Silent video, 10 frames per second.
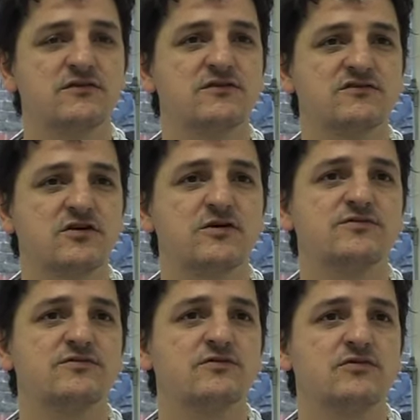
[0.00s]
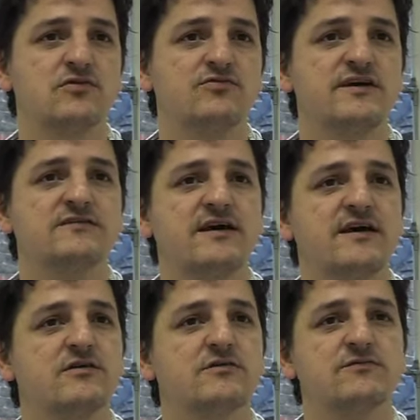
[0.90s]
shops or
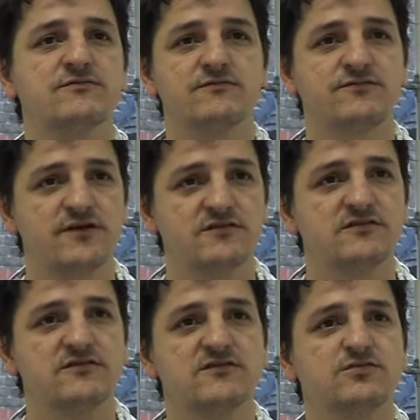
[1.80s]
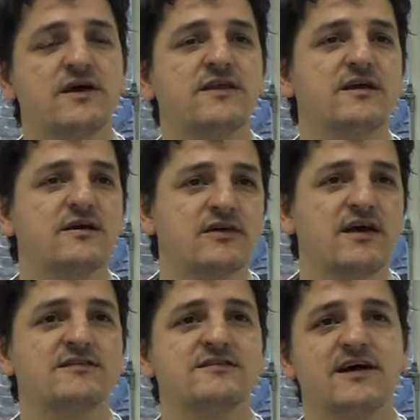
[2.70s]
retail frontages, where they're
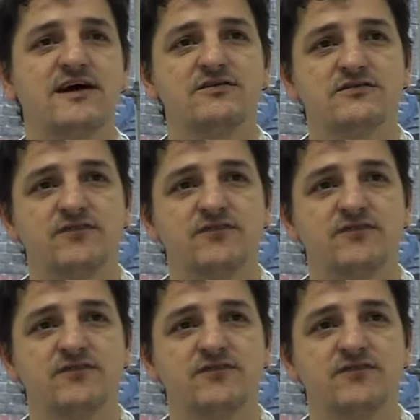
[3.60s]
located, hours